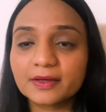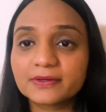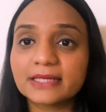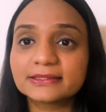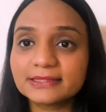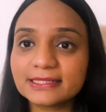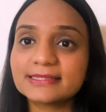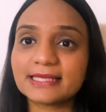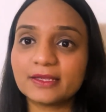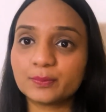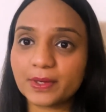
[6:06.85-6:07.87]
Rather than
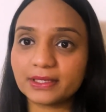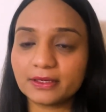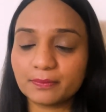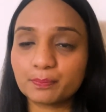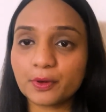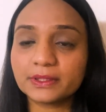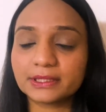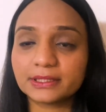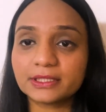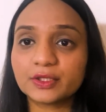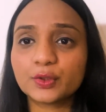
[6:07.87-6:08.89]
saying very important,